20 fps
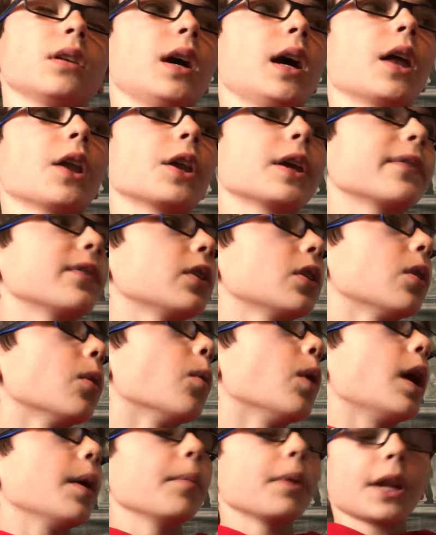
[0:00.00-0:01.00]
I don't even know
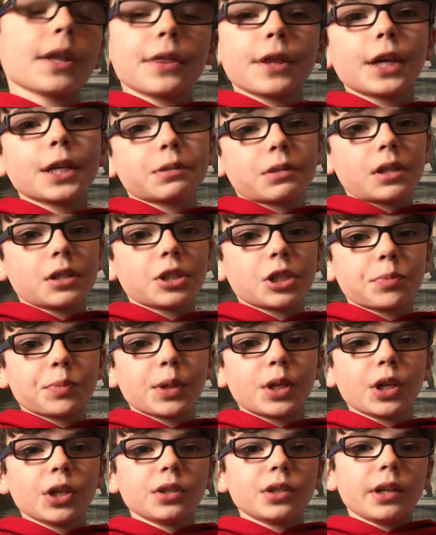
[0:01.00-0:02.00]
why, but I think it's probably just
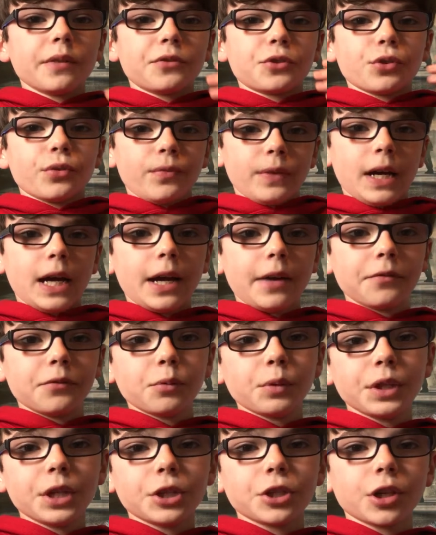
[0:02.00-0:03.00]
because they've survived
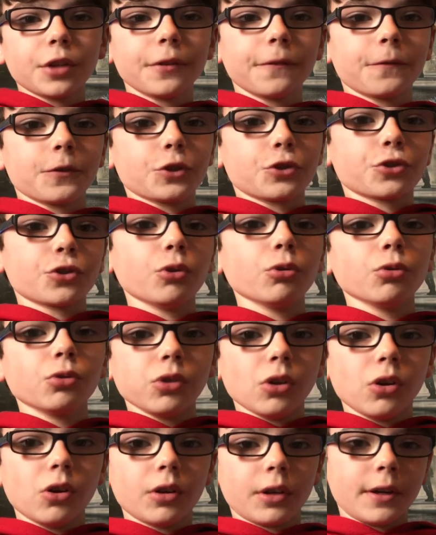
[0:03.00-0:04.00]
with each other for so
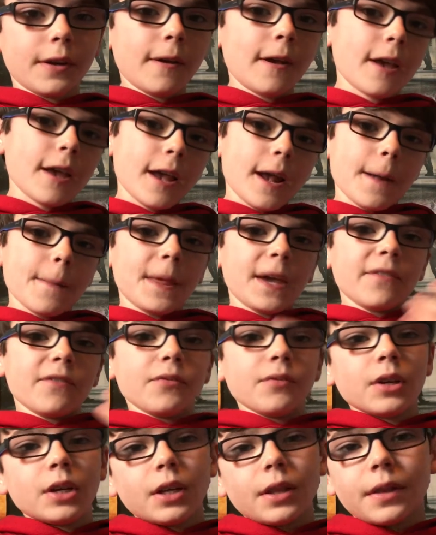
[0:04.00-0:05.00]
long and they've
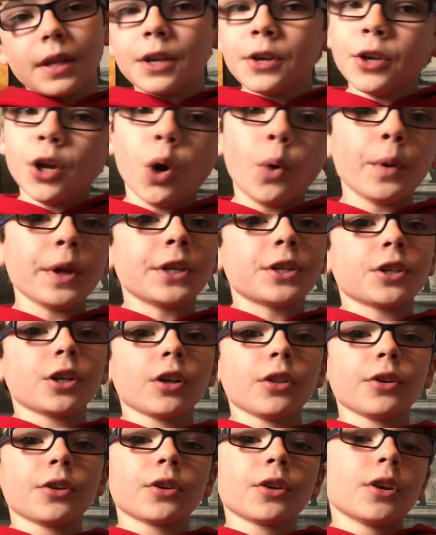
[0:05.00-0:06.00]
they know each
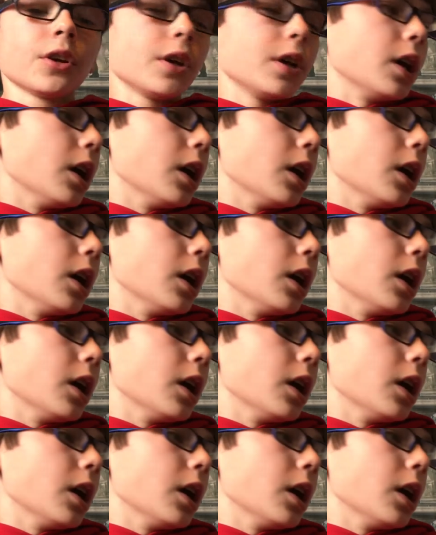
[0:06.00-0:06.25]
other.